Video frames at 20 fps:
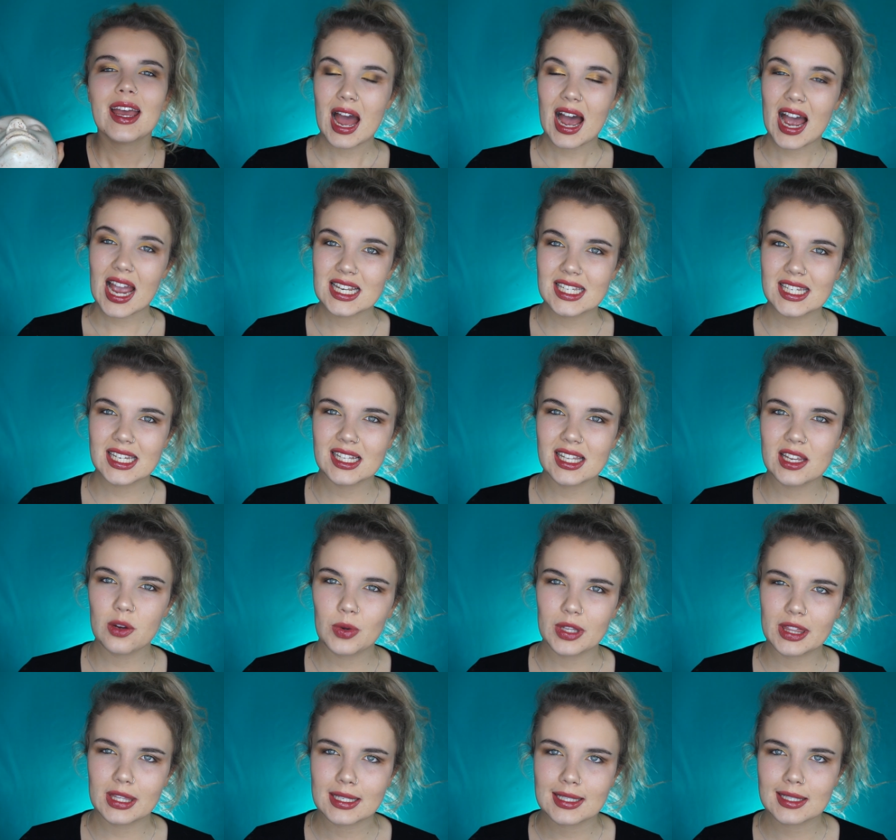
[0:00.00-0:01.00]
Ideally,
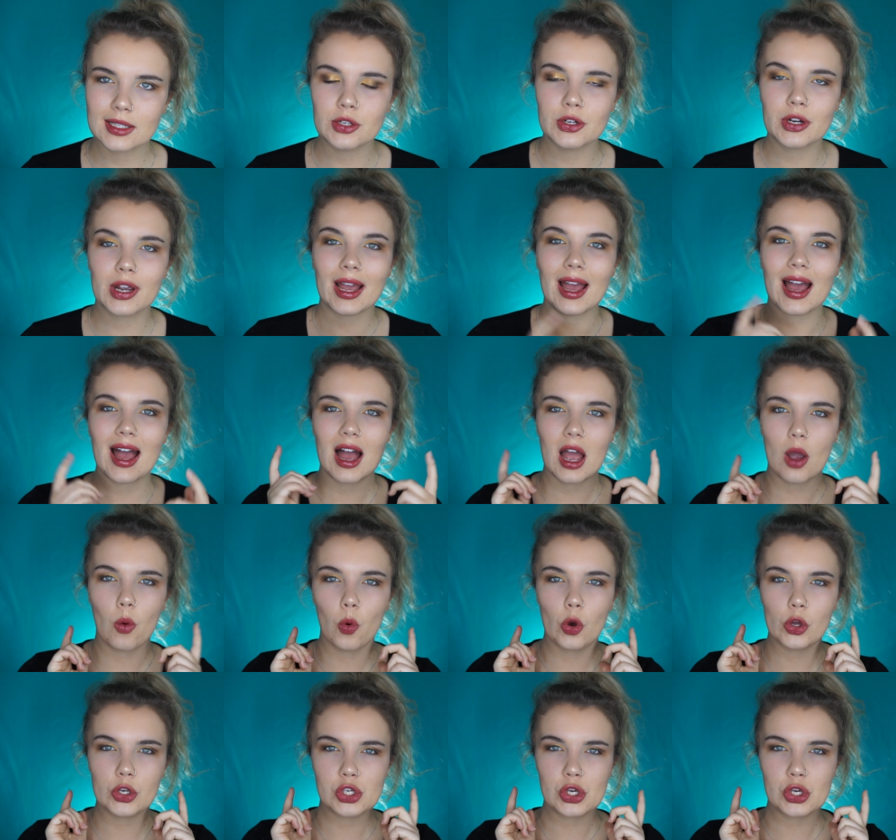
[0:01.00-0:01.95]
with this look, I want